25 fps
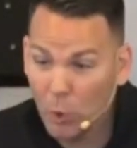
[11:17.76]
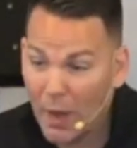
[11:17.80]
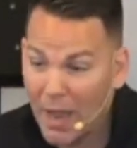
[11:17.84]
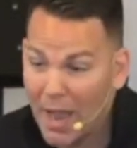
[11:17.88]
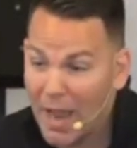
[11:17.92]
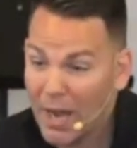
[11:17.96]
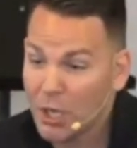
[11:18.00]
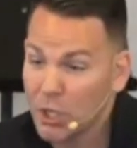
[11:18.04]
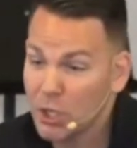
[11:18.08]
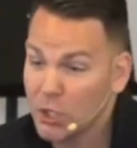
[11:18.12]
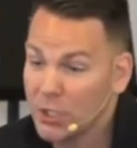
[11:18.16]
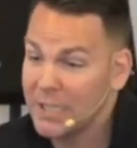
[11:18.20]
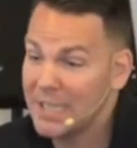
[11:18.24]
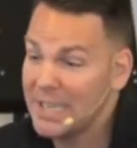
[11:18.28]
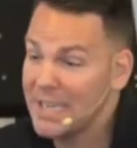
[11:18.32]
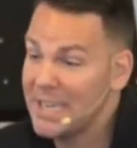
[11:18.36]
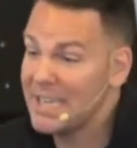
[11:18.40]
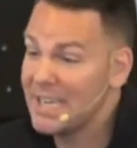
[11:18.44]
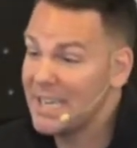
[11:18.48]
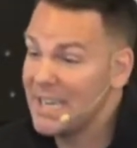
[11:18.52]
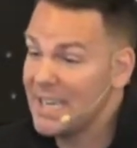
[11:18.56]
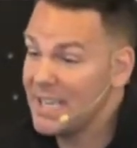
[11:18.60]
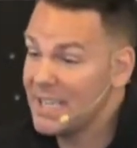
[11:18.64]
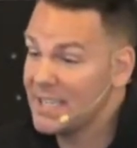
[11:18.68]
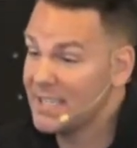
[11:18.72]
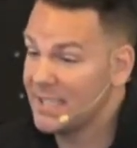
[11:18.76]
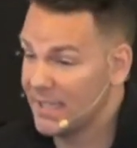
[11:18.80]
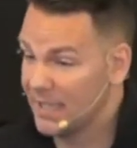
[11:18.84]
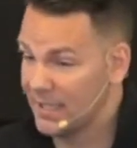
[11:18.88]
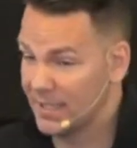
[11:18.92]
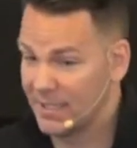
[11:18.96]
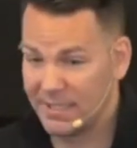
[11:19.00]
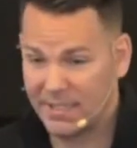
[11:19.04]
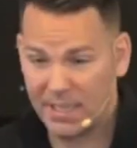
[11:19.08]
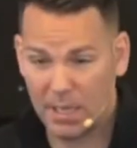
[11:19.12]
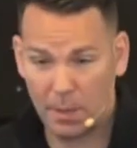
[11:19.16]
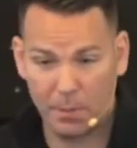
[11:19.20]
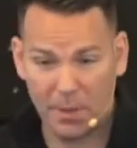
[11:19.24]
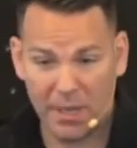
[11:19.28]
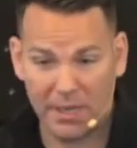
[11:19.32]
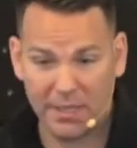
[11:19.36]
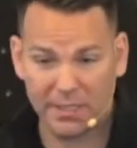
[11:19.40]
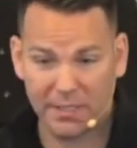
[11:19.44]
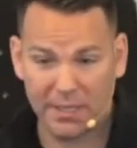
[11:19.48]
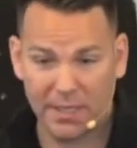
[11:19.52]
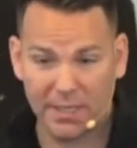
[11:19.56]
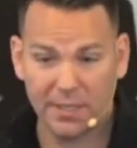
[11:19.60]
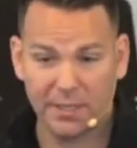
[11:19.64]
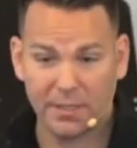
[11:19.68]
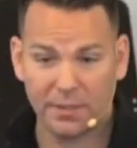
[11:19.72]
actually needs it. Does that make
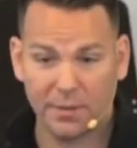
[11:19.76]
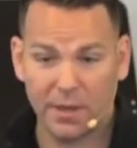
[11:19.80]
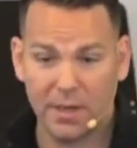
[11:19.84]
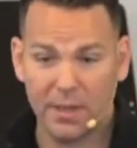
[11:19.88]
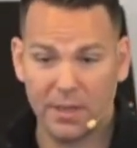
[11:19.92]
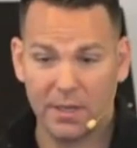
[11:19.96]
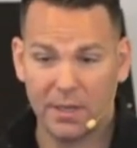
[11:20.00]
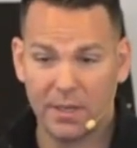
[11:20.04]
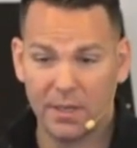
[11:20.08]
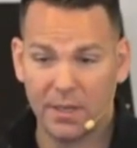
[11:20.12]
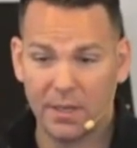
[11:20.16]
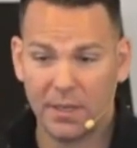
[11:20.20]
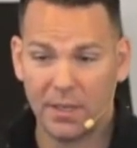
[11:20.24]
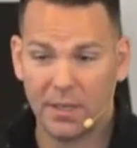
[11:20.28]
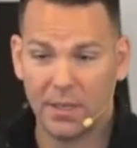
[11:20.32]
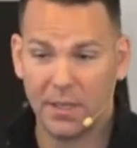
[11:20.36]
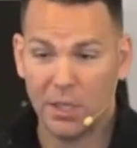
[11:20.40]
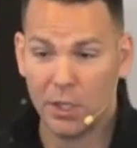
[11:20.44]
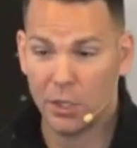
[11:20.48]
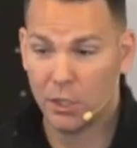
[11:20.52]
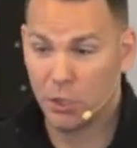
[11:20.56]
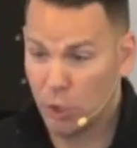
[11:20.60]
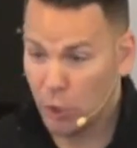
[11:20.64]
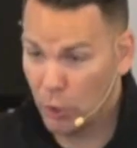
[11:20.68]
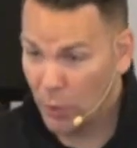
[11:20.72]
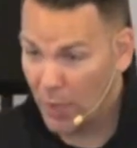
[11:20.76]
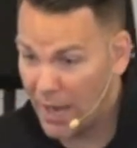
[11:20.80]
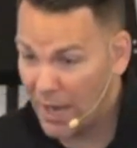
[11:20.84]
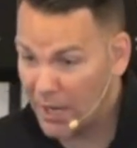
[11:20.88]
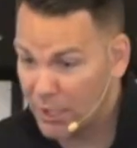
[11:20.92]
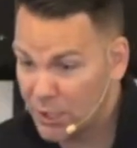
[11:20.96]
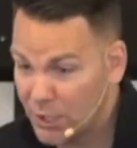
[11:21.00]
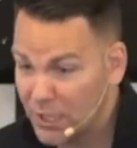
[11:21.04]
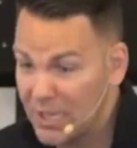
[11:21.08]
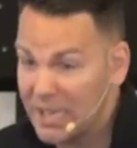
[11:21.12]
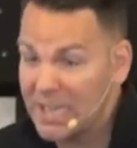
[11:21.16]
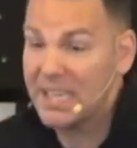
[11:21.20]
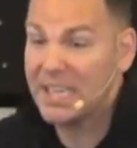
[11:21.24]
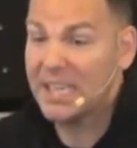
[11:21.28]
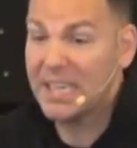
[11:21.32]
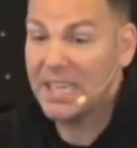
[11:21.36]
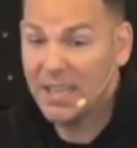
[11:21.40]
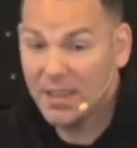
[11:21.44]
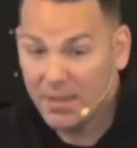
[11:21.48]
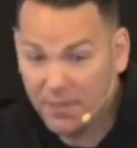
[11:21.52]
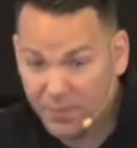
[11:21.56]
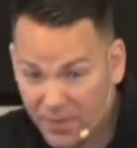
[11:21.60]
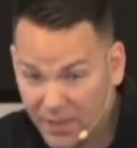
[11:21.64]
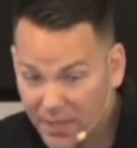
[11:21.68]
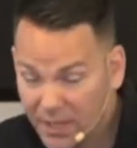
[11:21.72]
sense, right? So you're actually
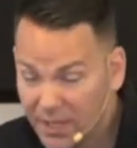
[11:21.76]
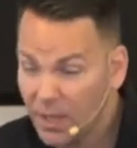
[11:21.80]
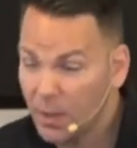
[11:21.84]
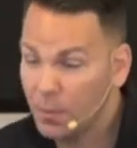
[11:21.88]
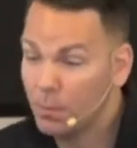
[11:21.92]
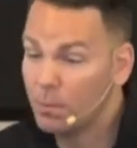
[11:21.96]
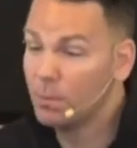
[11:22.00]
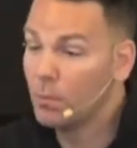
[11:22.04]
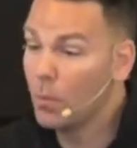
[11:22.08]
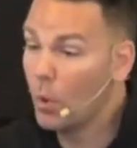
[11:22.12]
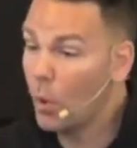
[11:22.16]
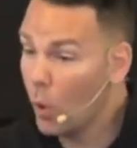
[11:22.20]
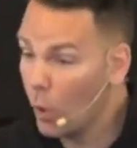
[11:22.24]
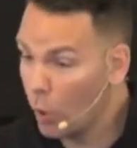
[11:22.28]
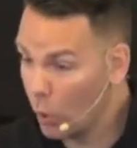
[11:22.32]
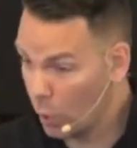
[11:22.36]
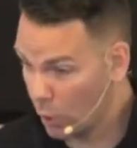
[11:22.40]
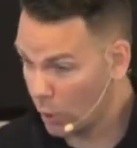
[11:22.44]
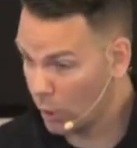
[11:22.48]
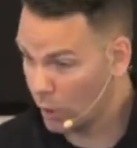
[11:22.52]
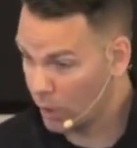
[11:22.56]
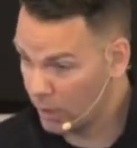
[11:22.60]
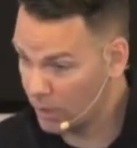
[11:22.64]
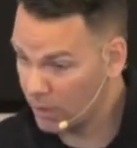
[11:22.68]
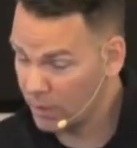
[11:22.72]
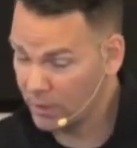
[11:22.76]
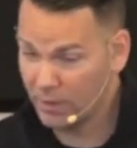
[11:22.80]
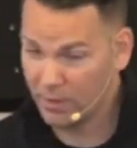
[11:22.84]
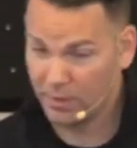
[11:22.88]
giving more,